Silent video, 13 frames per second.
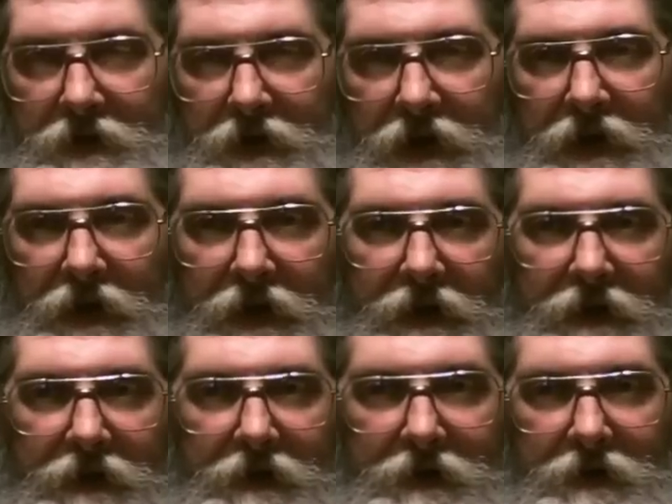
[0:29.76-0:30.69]
to say
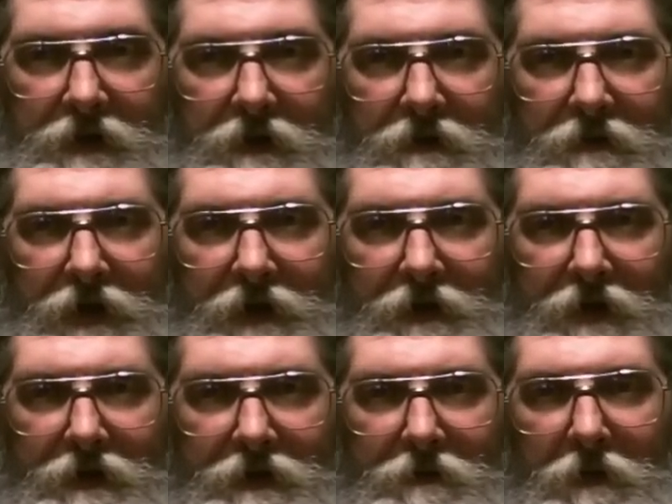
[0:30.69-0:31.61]
is, you know, I
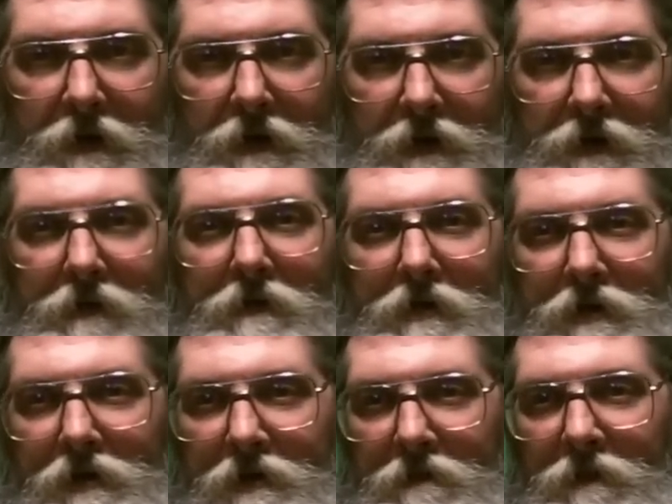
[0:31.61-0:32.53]
thought you were going to do
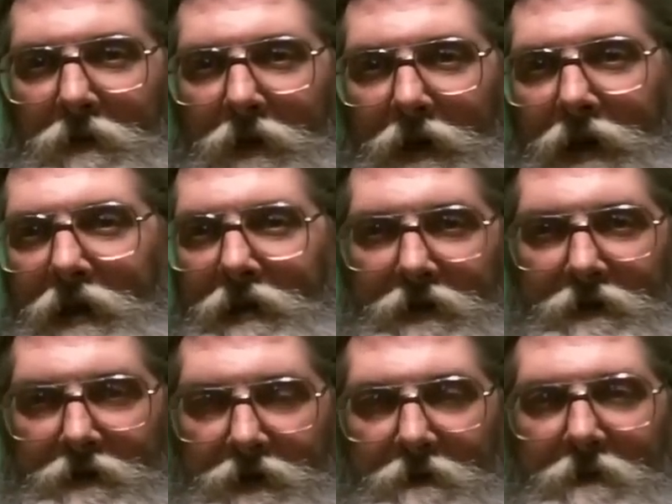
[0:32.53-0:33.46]
this in the morning, and you
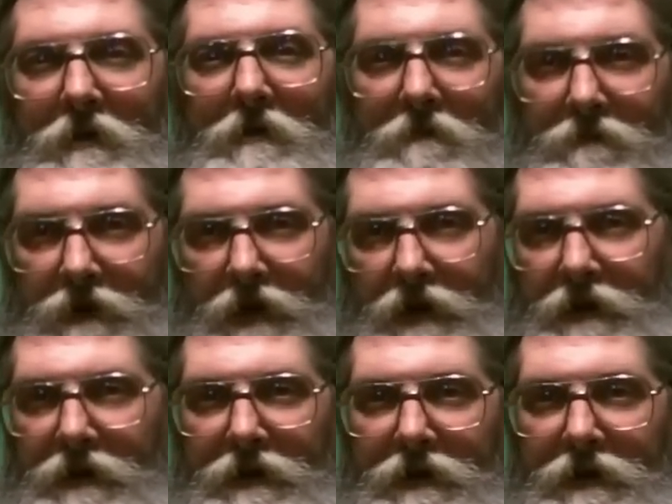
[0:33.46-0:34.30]
know something, you're right.